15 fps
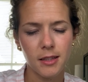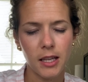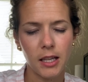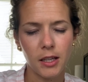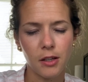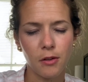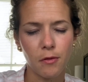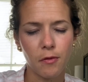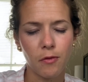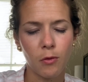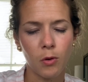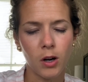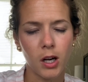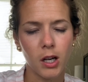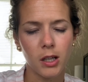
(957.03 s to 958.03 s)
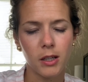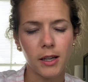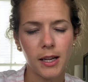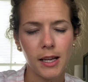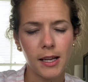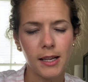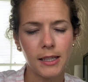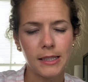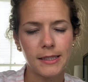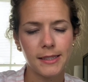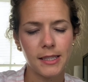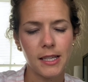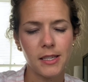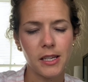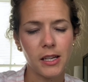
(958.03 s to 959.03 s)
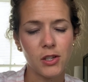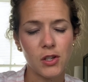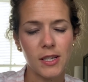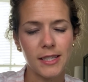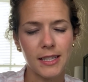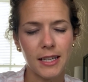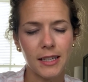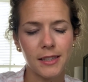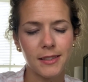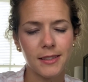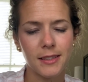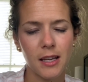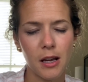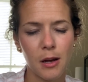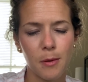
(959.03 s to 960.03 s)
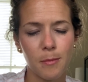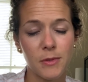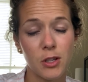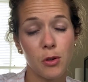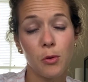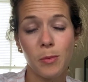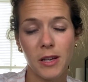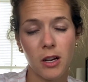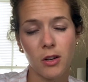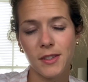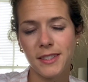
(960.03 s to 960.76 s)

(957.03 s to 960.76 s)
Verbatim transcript: Thank you for sending Jesus um, to be our